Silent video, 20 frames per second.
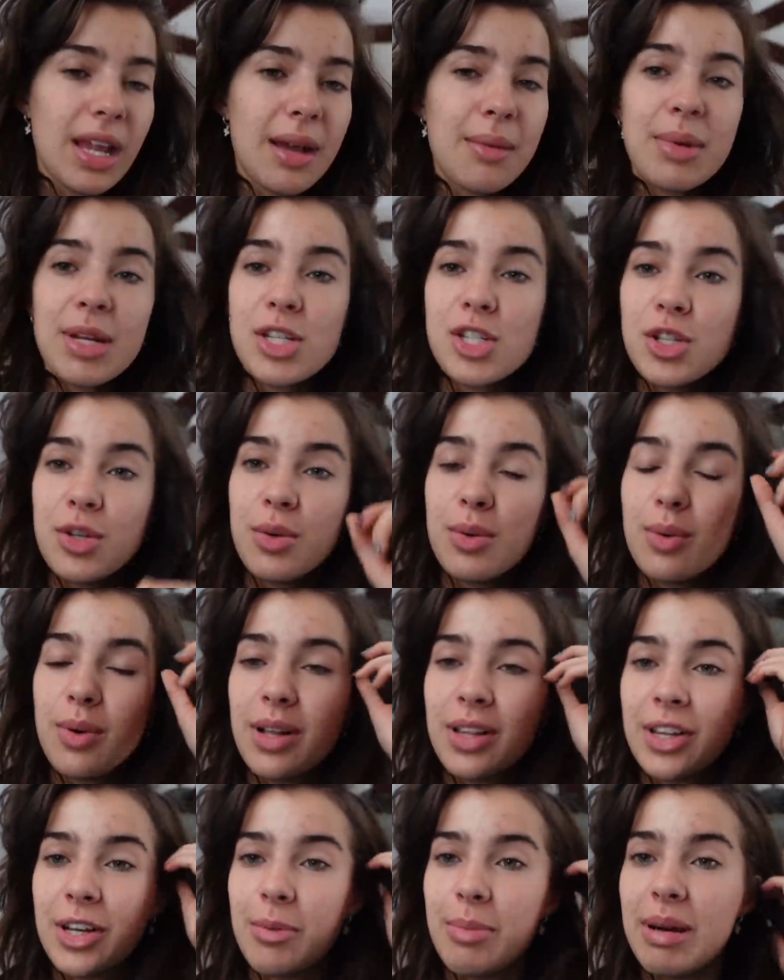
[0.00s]
I'm gonna do
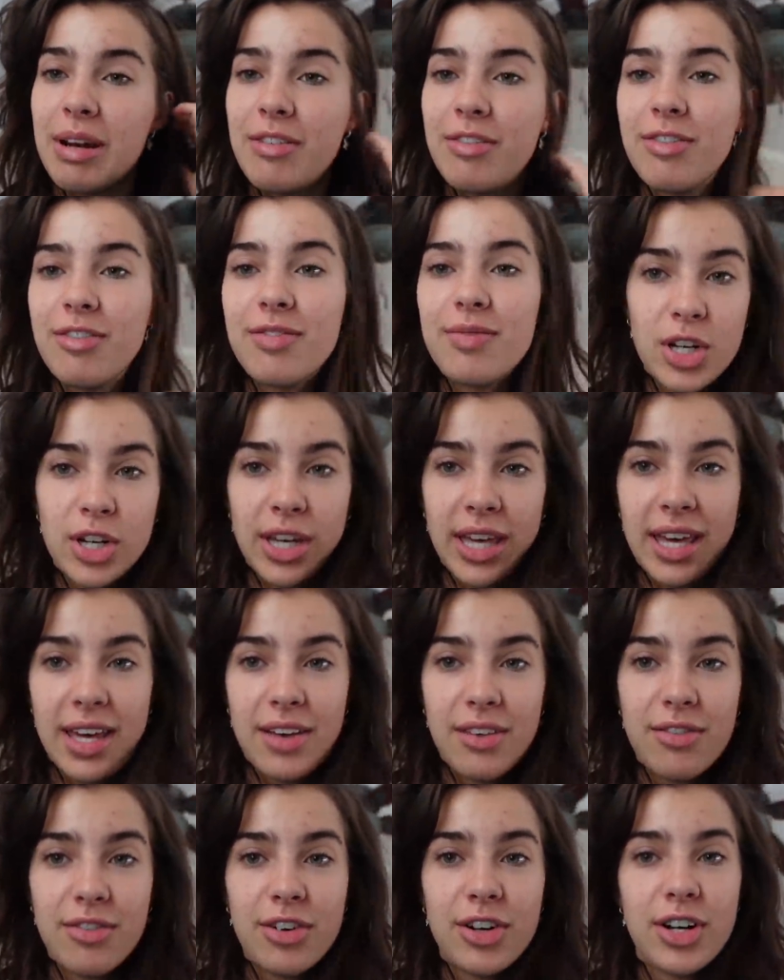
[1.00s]
a little bit of
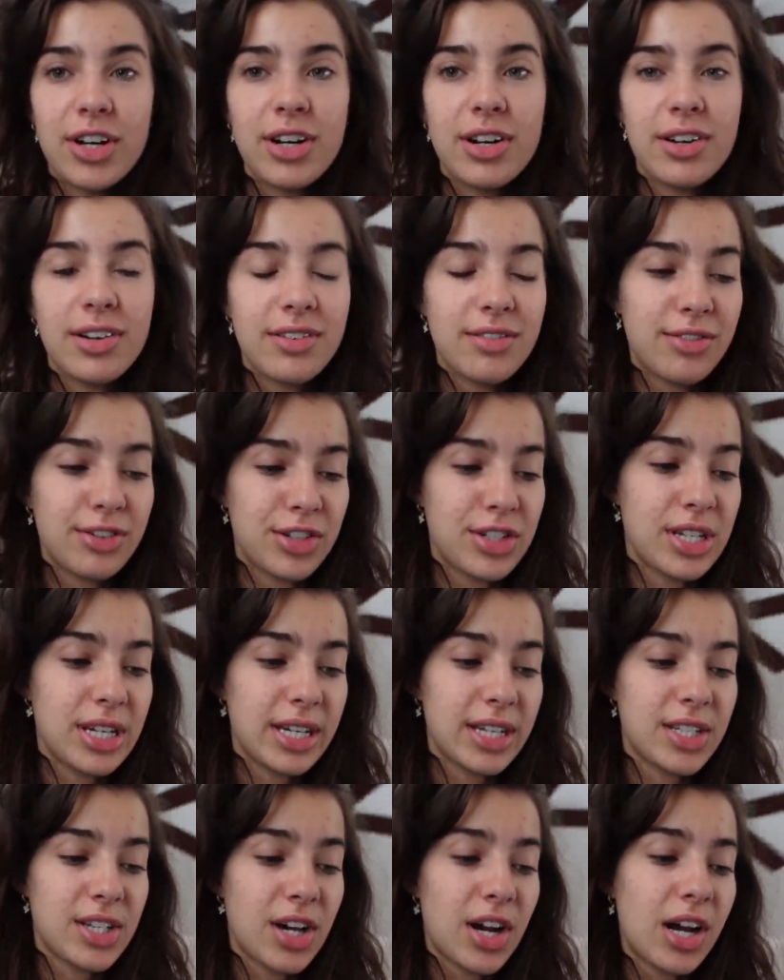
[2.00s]
cooking for, for
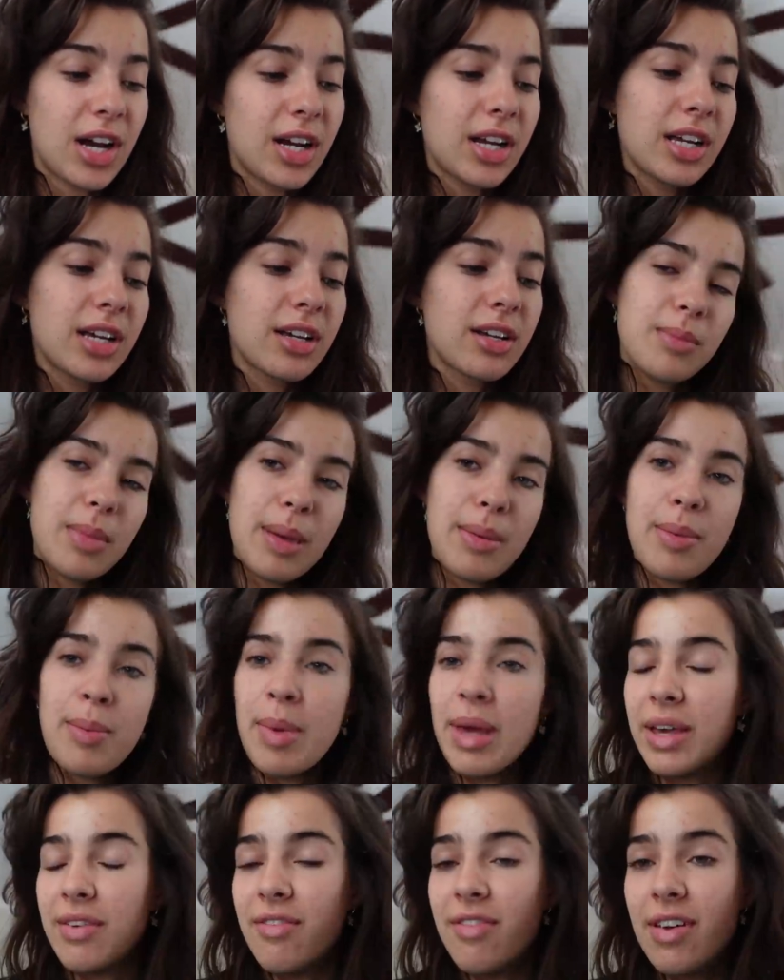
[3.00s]
TikTok, maybe
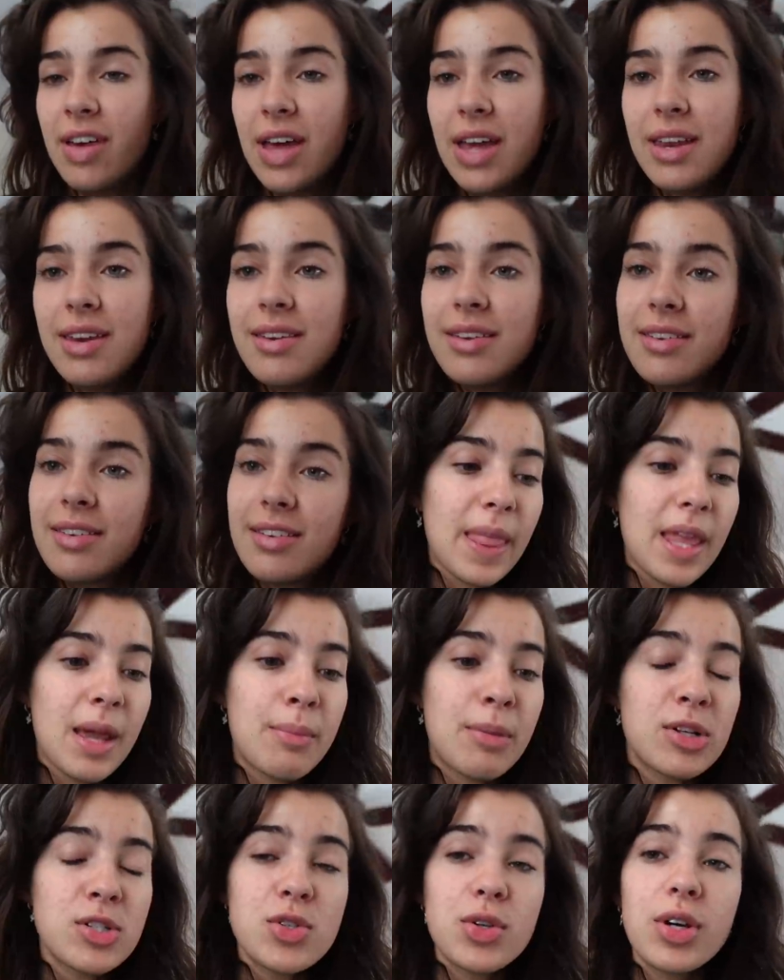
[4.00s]
make a vid.
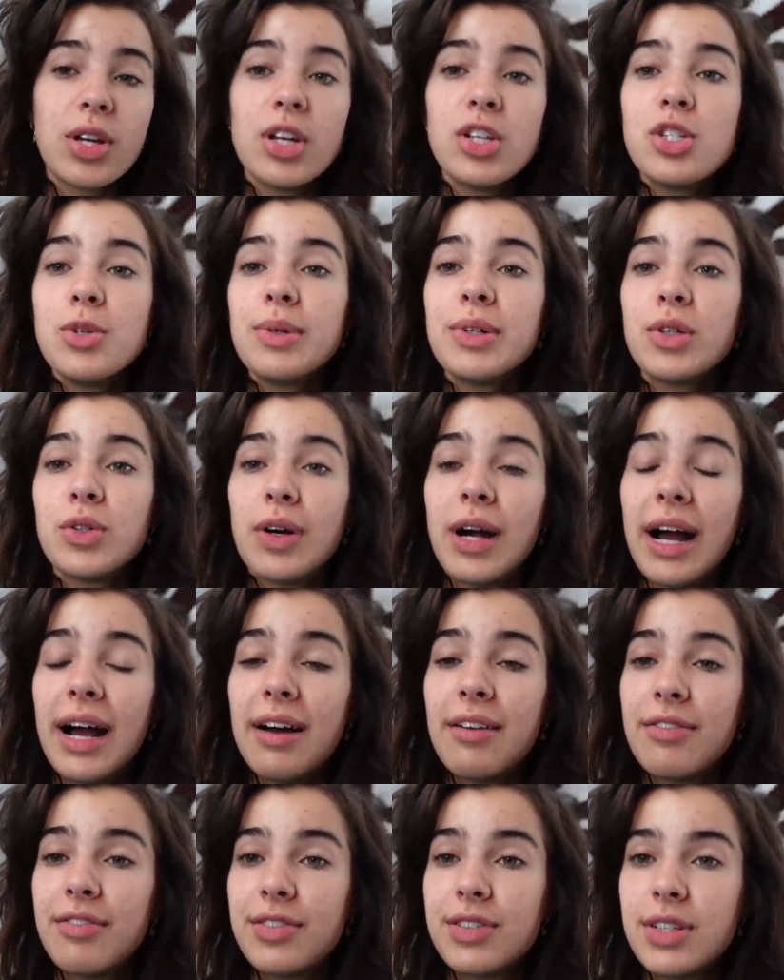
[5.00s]
I'm also gonna do a
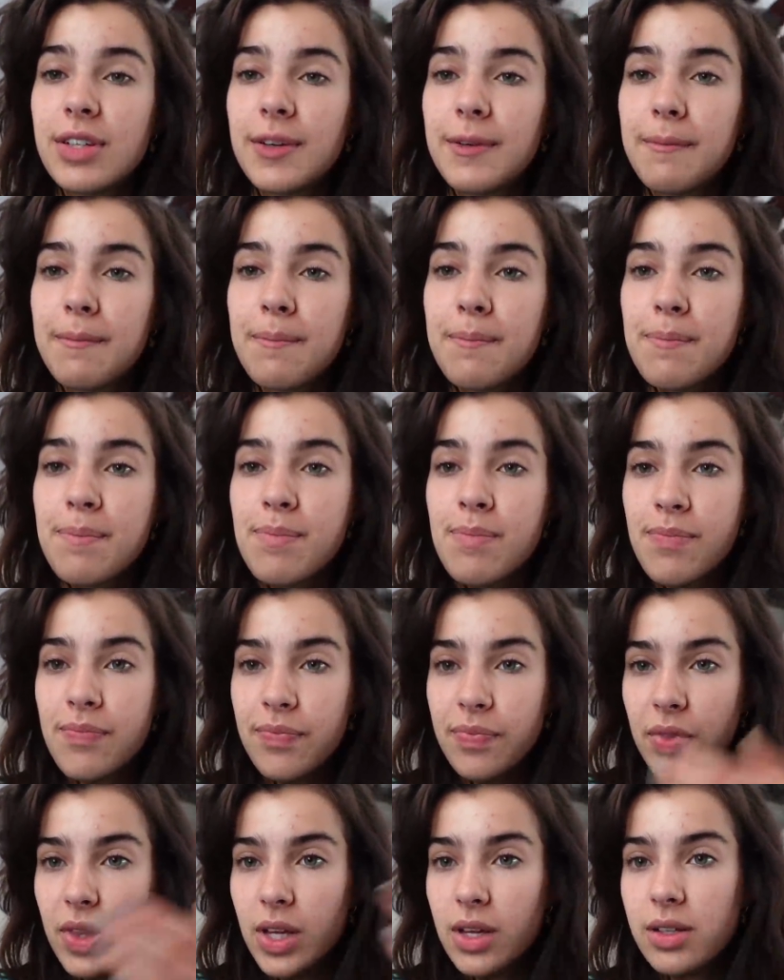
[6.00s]
craft
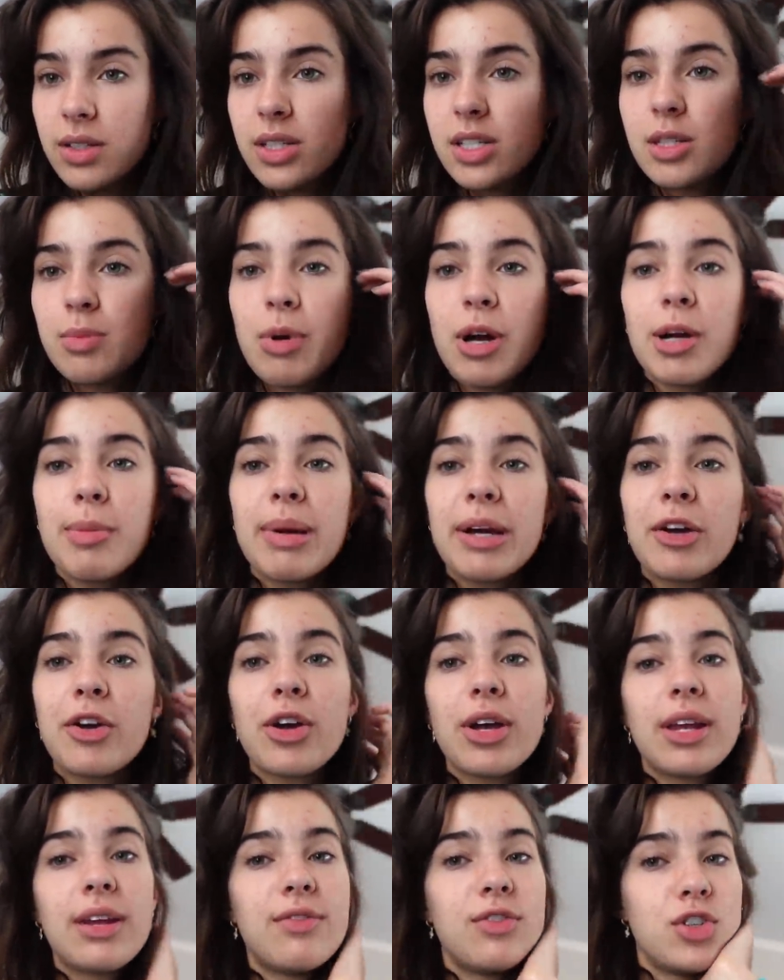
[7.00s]
to spark my
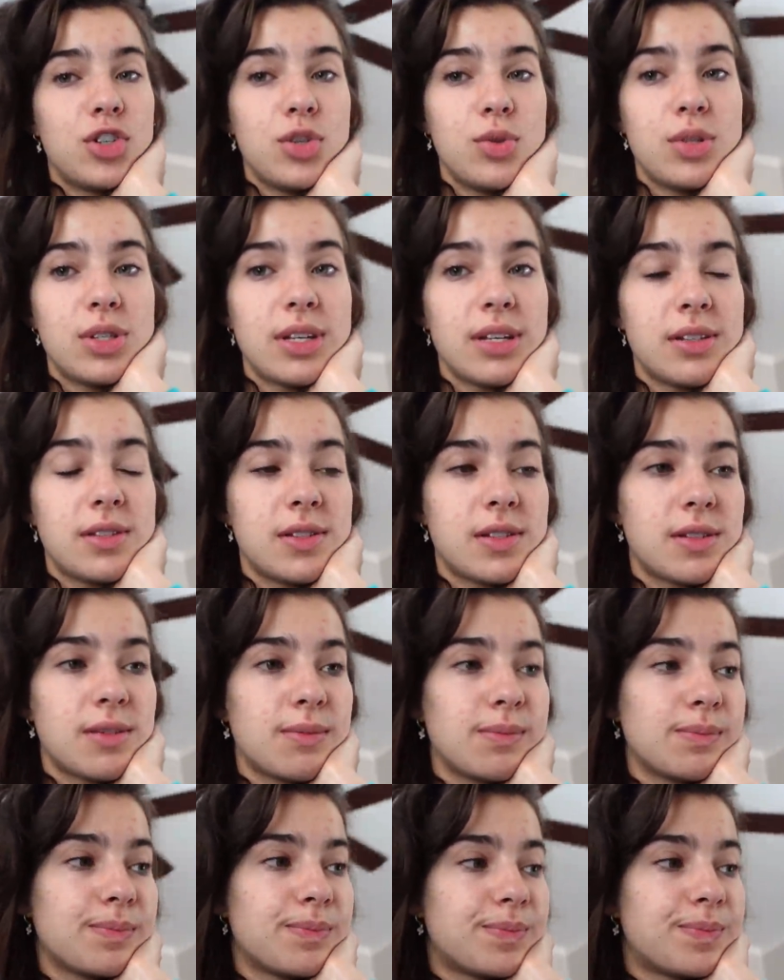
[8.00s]
creative juices.